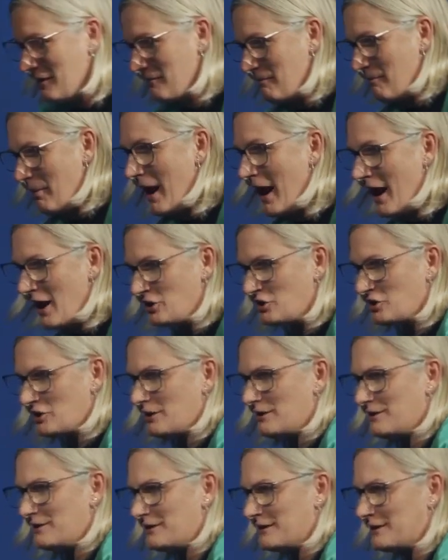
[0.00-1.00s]

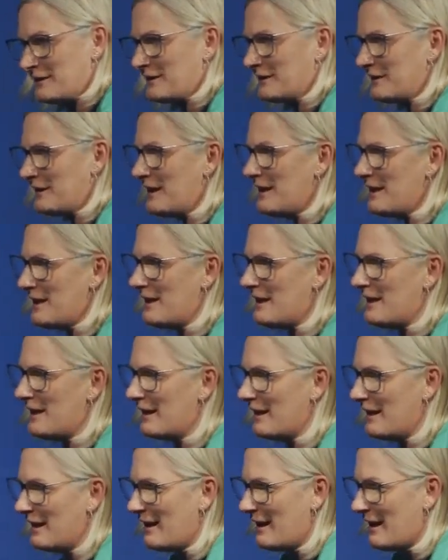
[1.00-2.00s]
passion to see
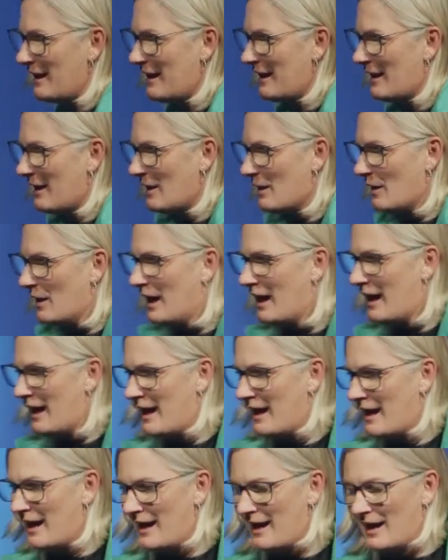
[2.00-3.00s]

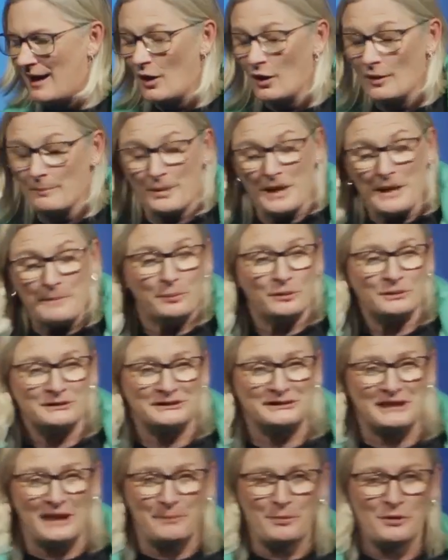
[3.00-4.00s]
uh, people
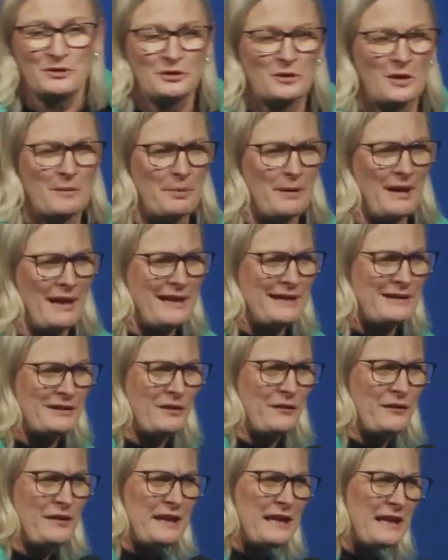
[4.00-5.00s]
step into a place
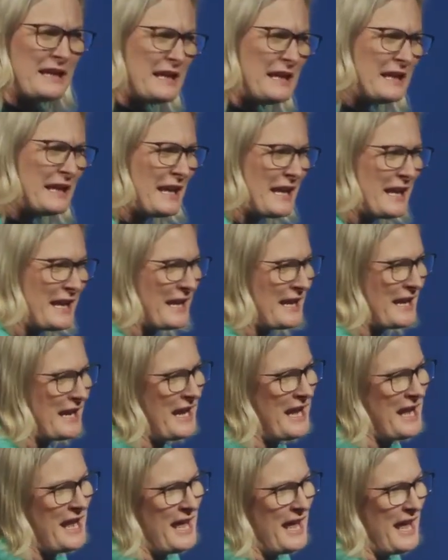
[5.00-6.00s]
of healing
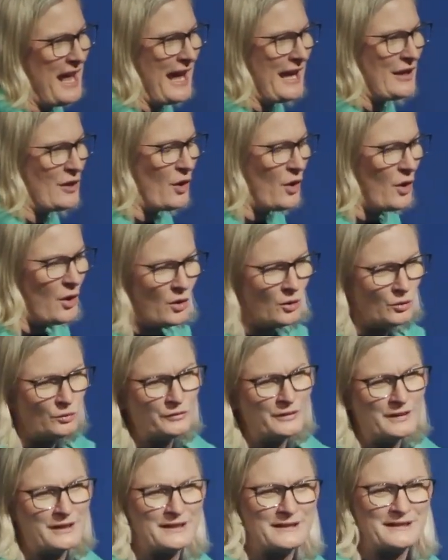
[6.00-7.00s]
and
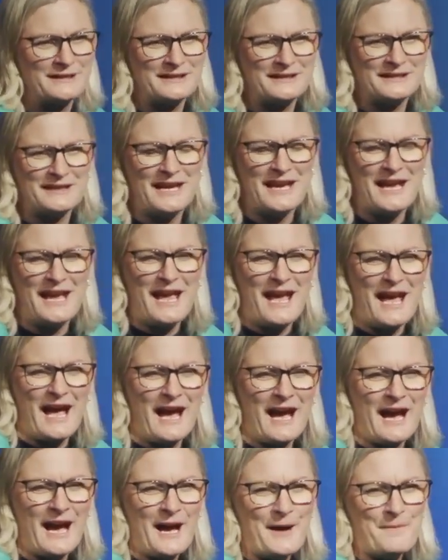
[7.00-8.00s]
wholeness.
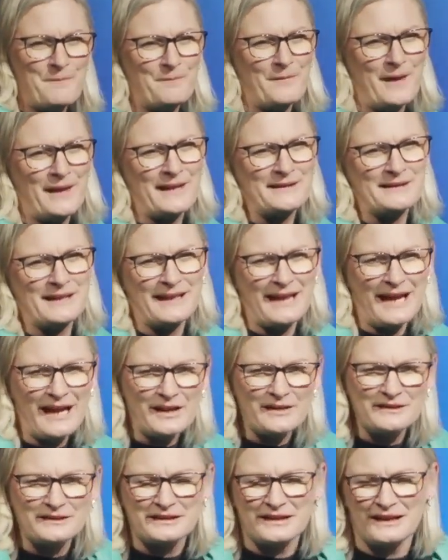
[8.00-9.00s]
Um, and as a
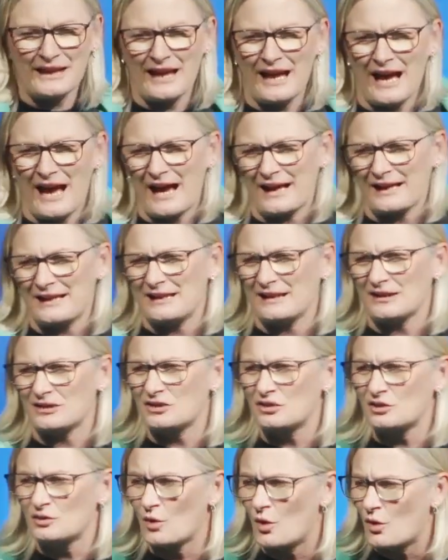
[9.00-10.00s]
counselor, I hear
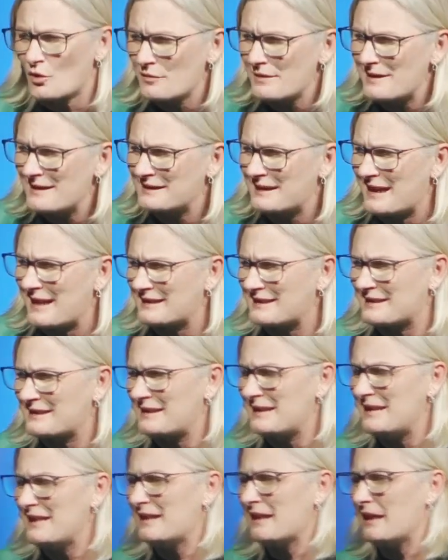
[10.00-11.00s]
stories, I
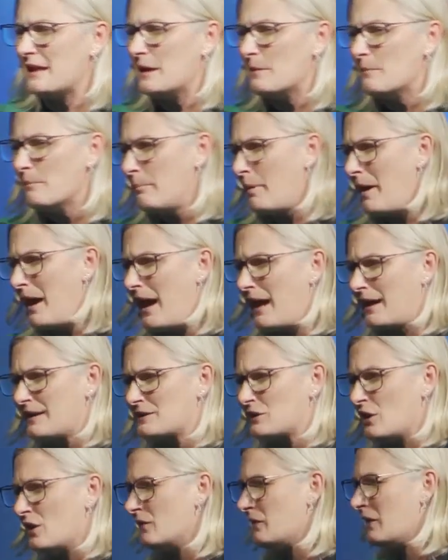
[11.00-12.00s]
see the
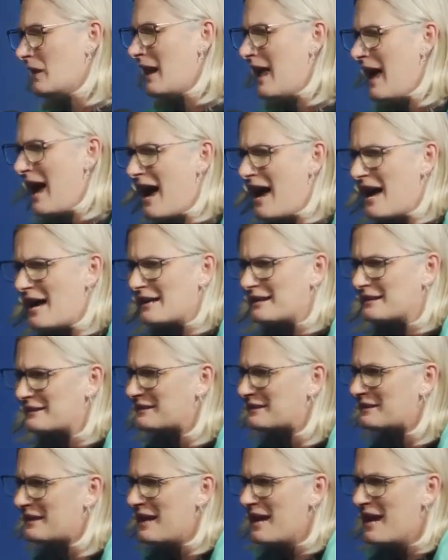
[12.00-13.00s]
impact of
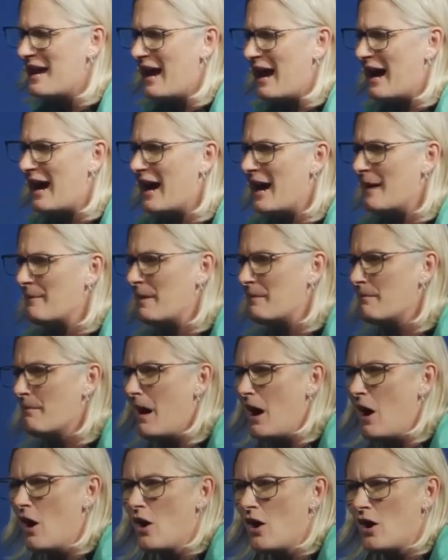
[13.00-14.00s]
lies. Um, and
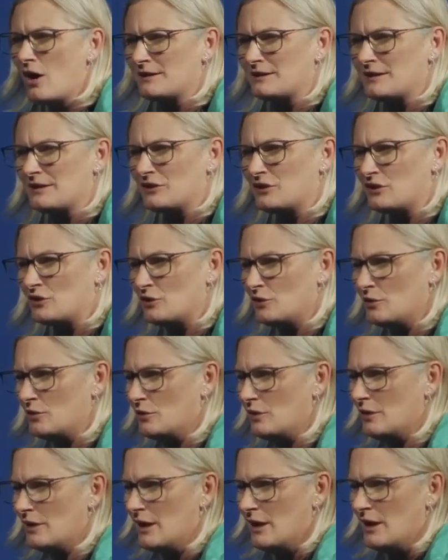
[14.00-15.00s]
my heart is
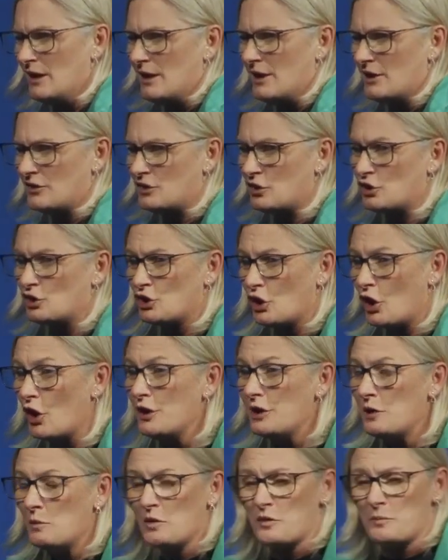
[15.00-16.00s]
to, is to
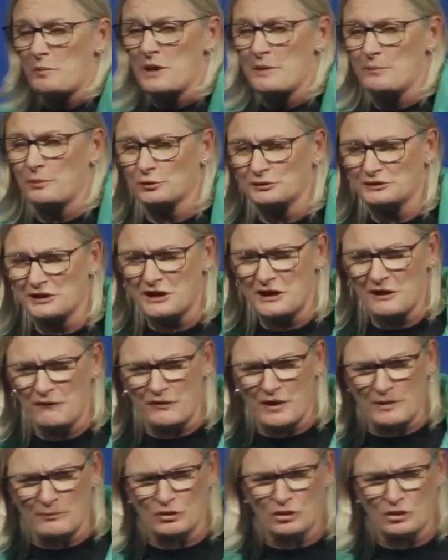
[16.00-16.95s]
journey with people, to give them